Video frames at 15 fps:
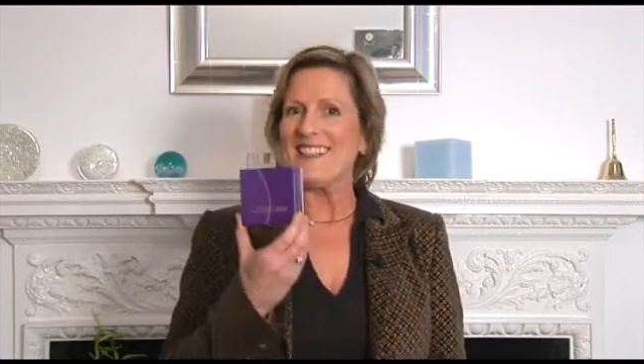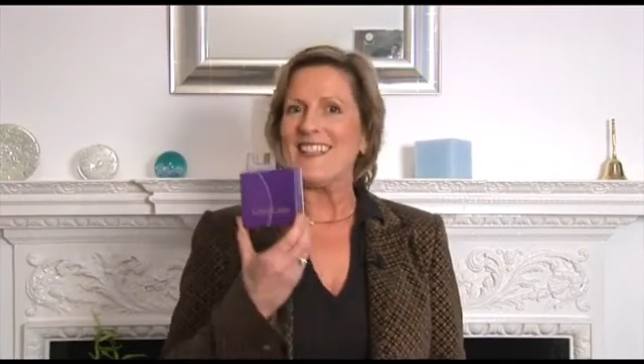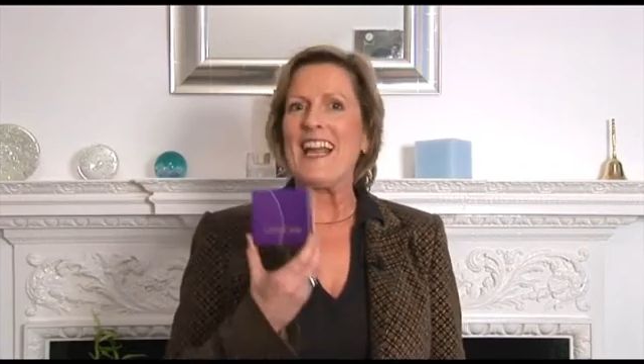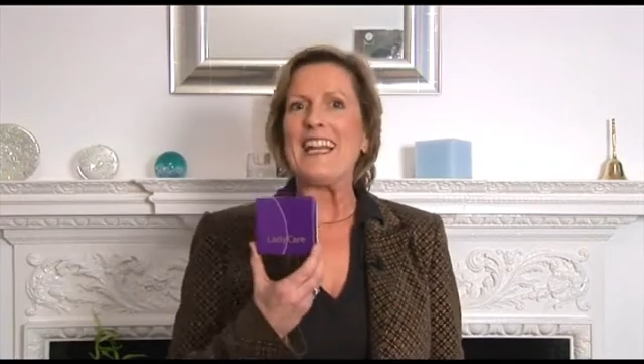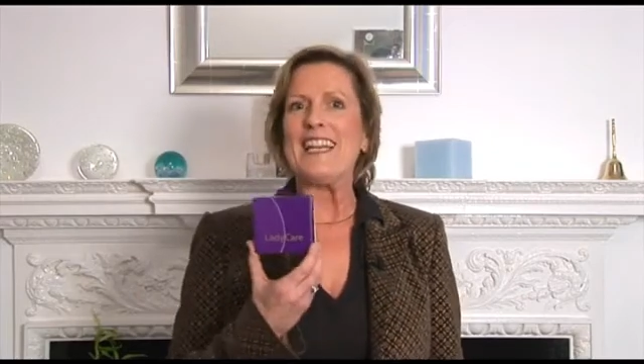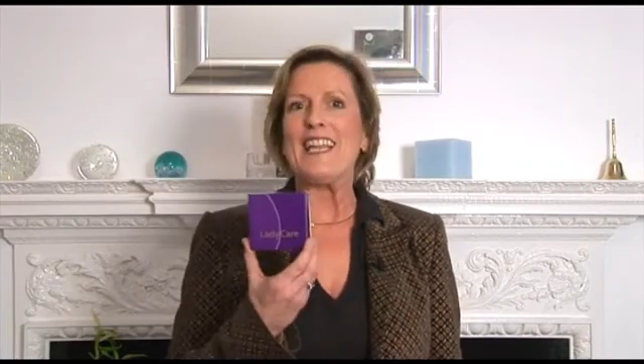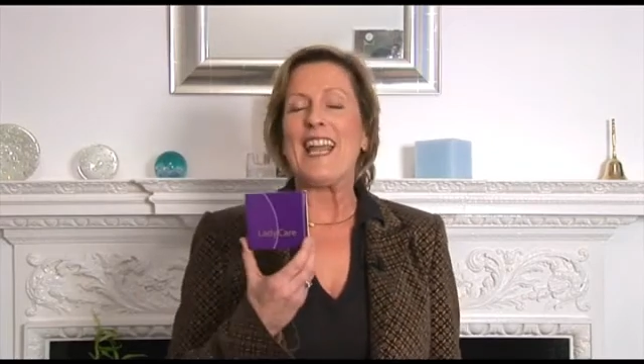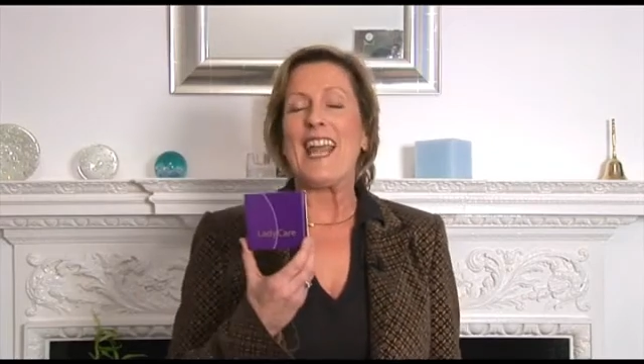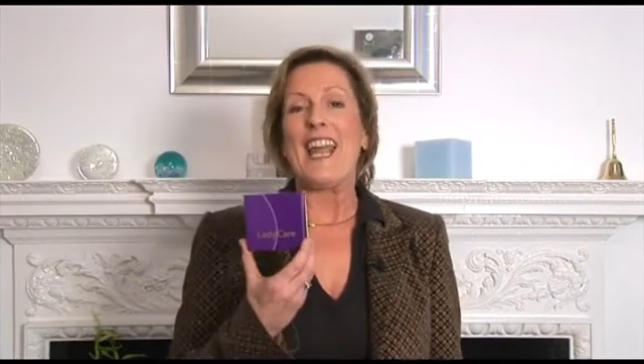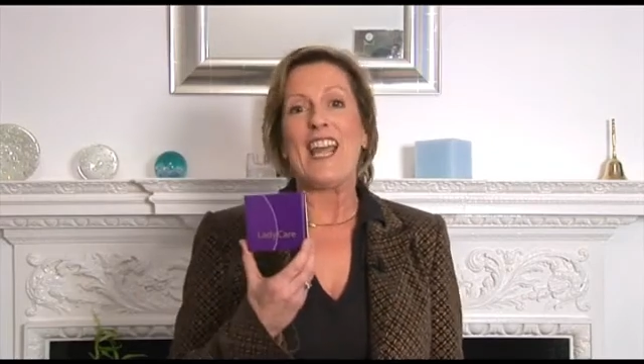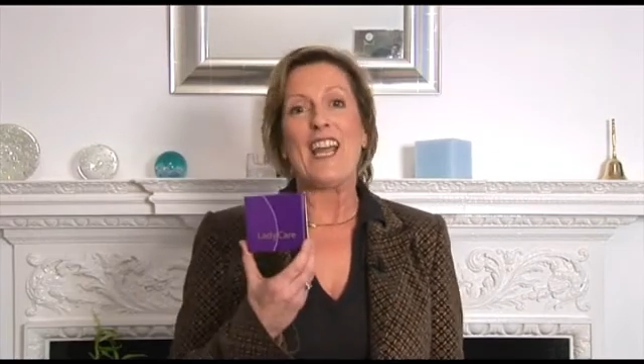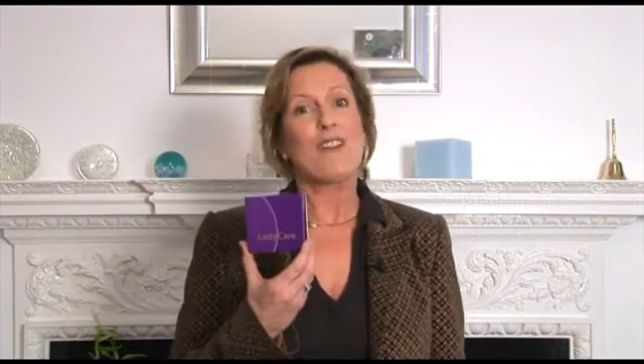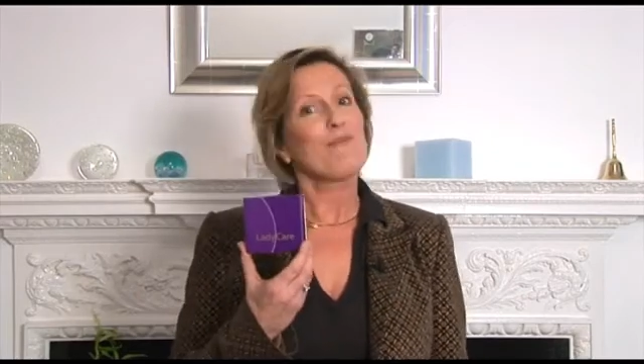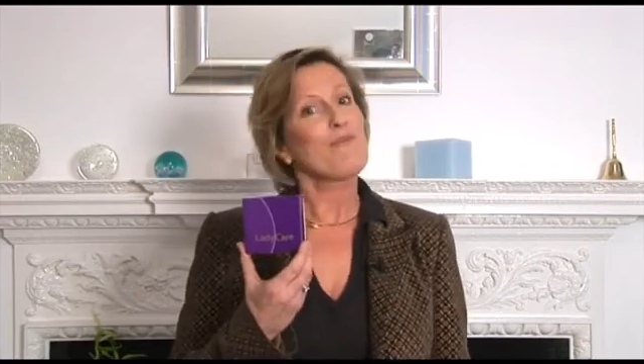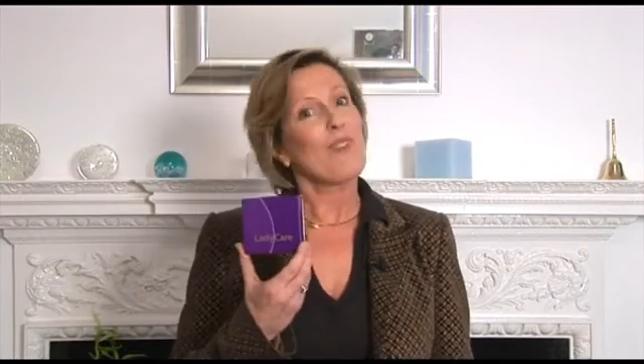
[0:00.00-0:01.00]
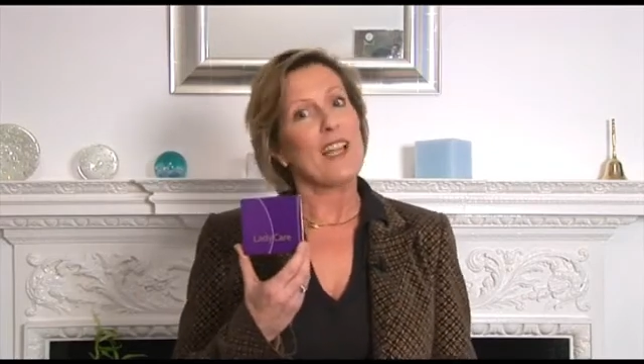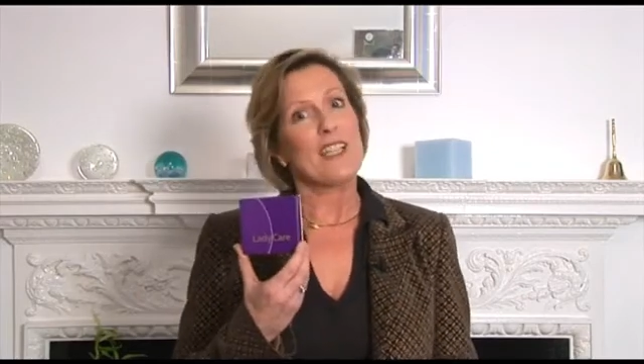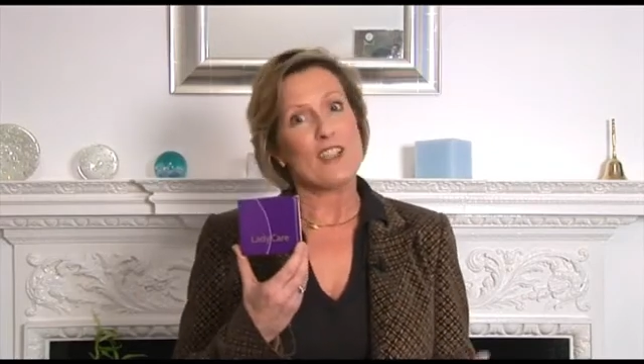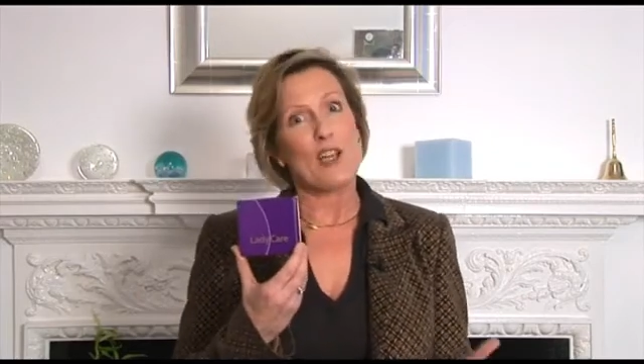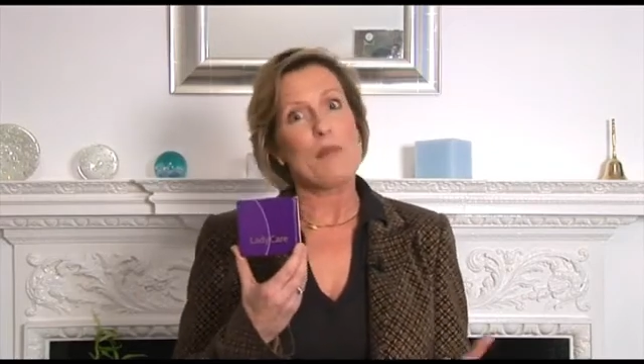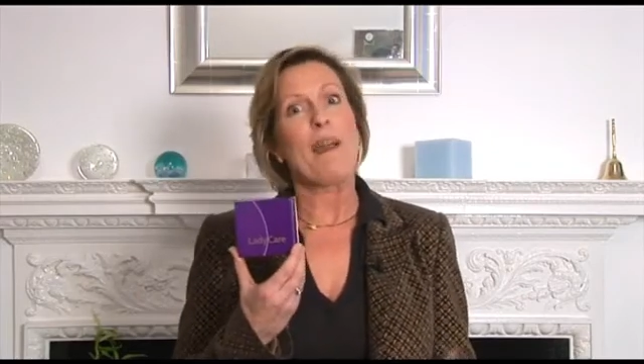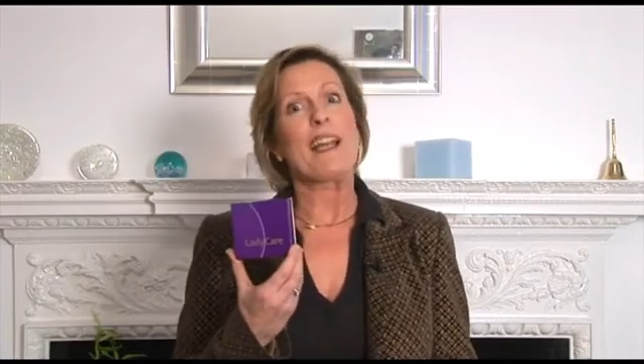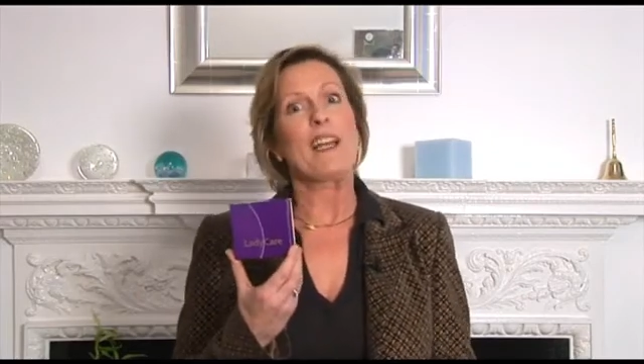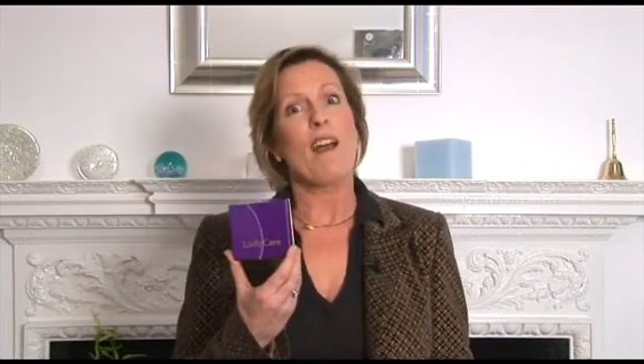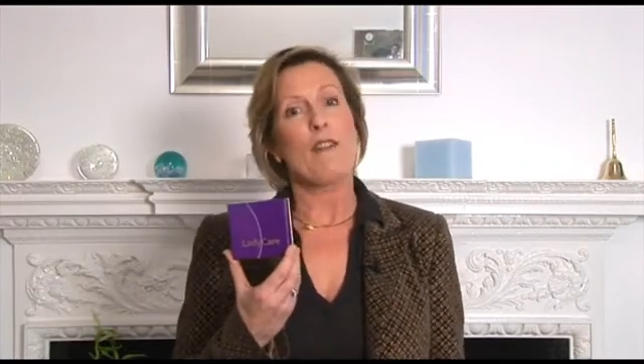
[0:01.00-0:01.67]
LadyCare, it's going to make